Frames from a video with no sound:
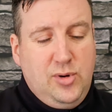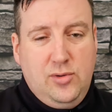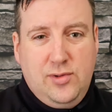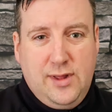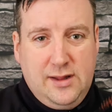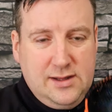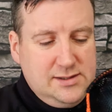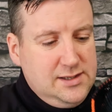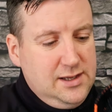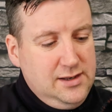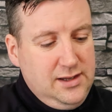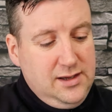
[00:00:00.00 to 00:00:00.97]
boil thing
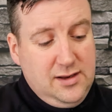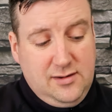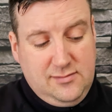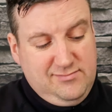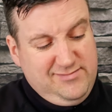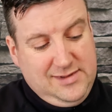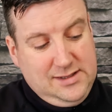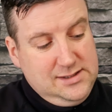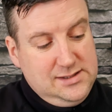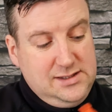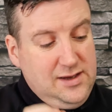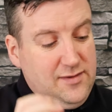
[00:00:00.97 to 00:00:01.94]
that's in there.
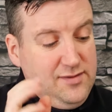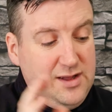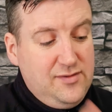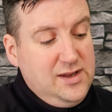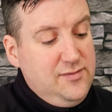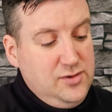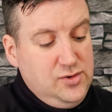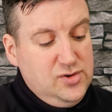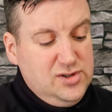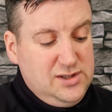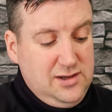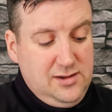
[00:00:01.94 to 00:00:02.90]
As I say, I've never even
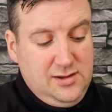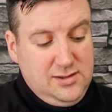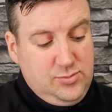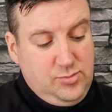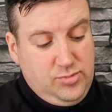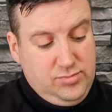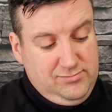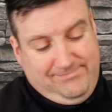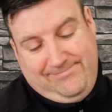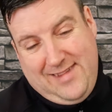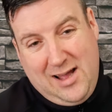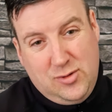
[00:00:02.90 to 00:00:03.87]
used it.
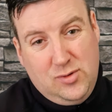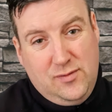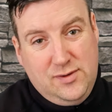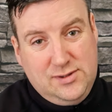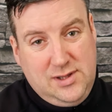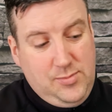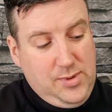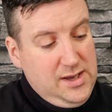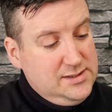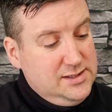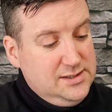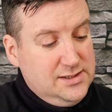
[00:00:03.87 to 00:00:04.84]
I don't know if it's the
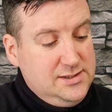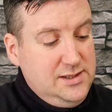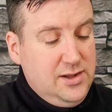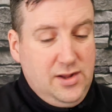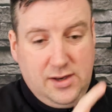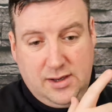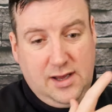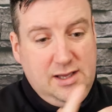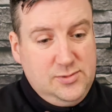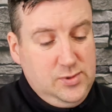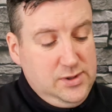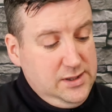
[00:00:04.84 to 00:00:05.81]
best, because I see the other
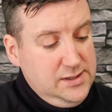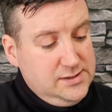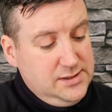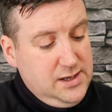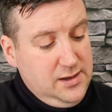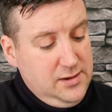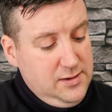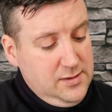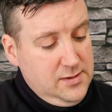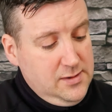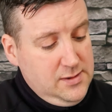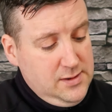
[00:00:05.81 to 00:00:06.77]
guys with these
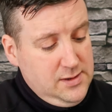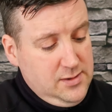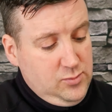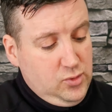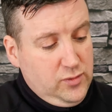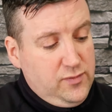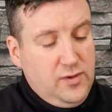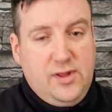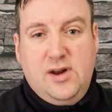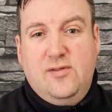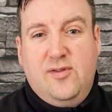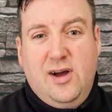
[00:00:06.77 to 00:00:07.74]
more
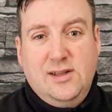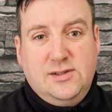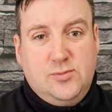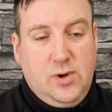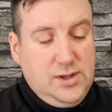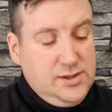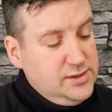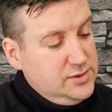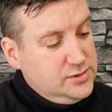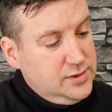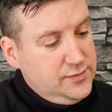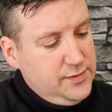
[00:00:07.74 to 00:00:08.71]
further advanced ones and
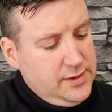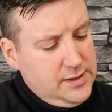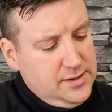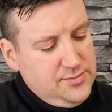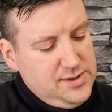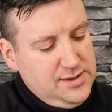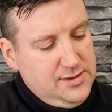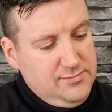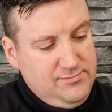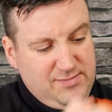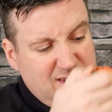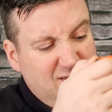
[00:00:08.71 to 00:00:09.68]
stuff like that, but
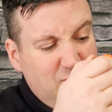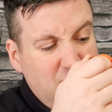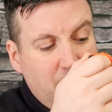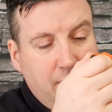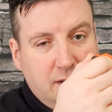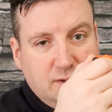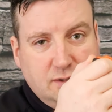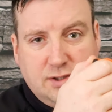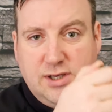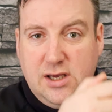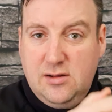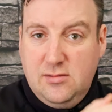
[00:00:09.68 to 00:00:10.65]
wee
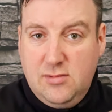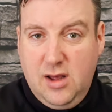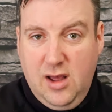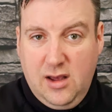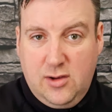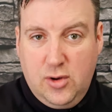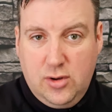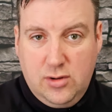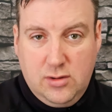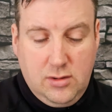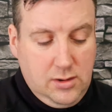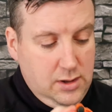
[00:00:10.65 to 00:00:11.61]
emergency
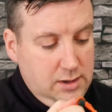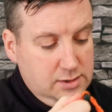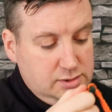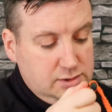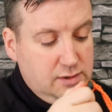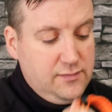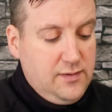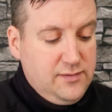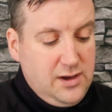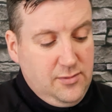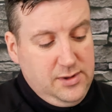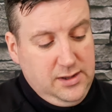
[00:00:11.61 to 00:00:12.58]
cooking stuff.
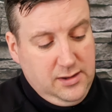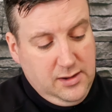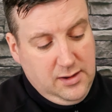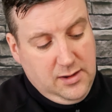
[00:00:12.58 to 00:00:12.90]
I've got a wee